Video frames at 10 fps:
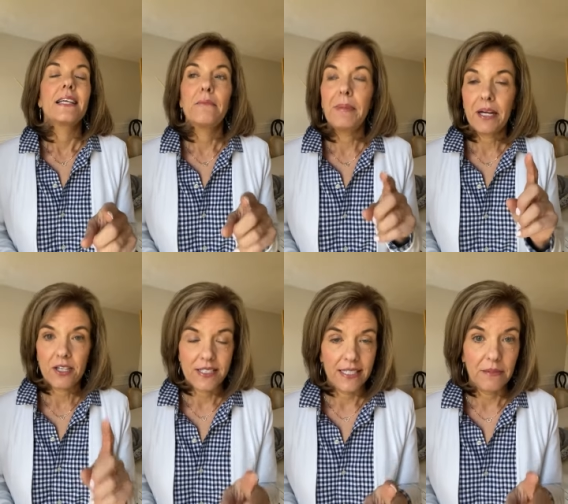
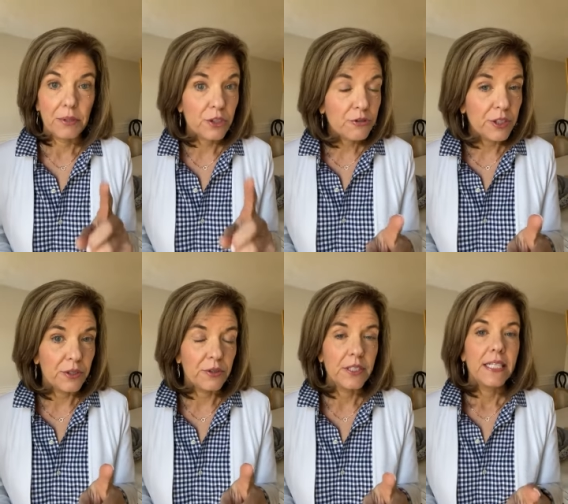Embarrassing, but
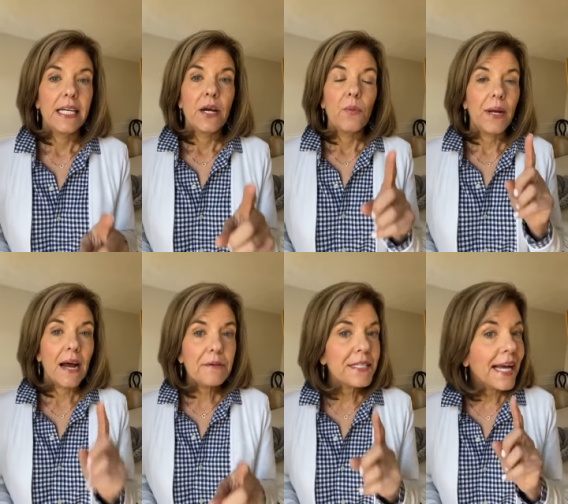true. When
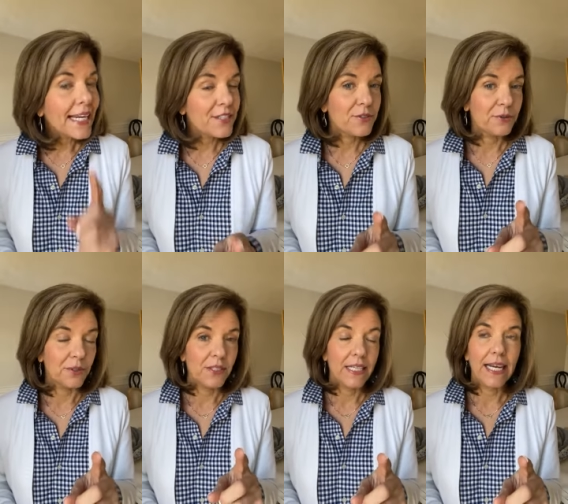I was in high
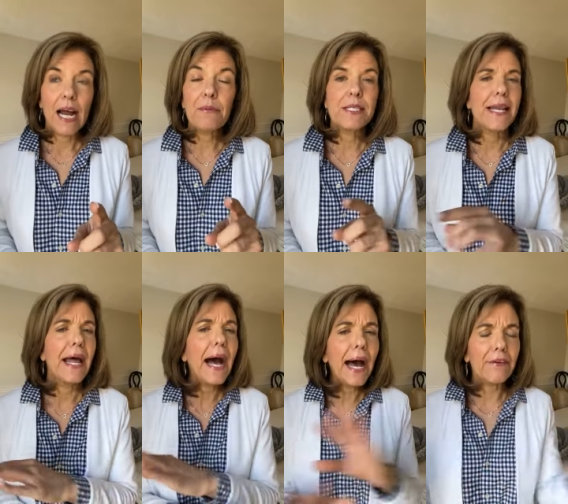school, and I was
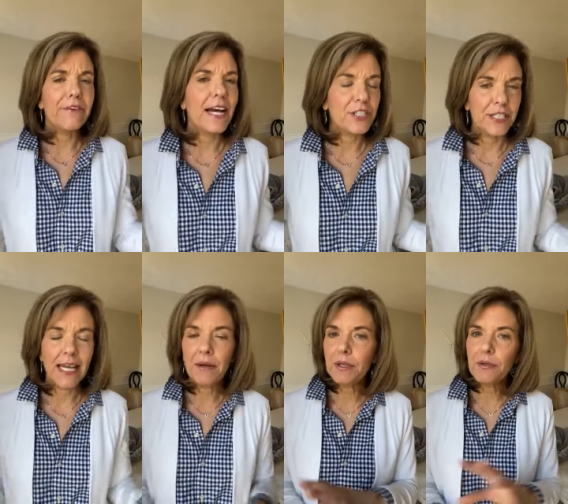not a fashionista,
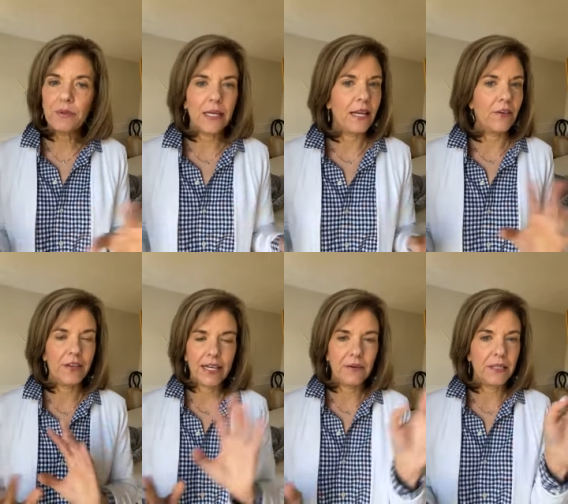anyone who, and I don't
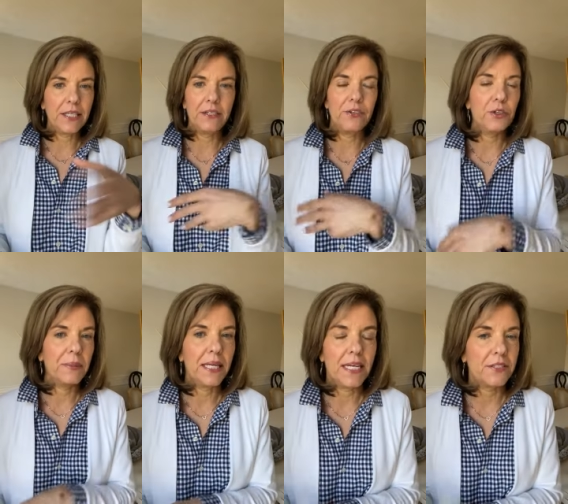think anyone here knew
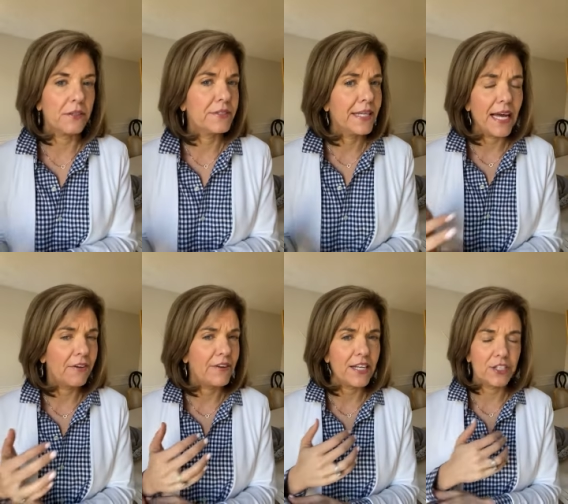me in high school, I was not
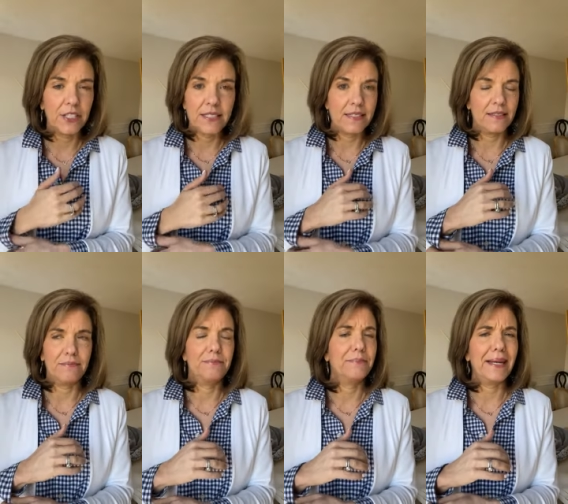a fashionista
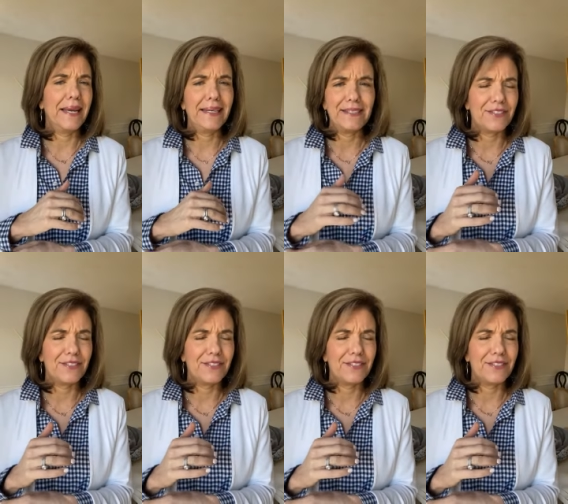by any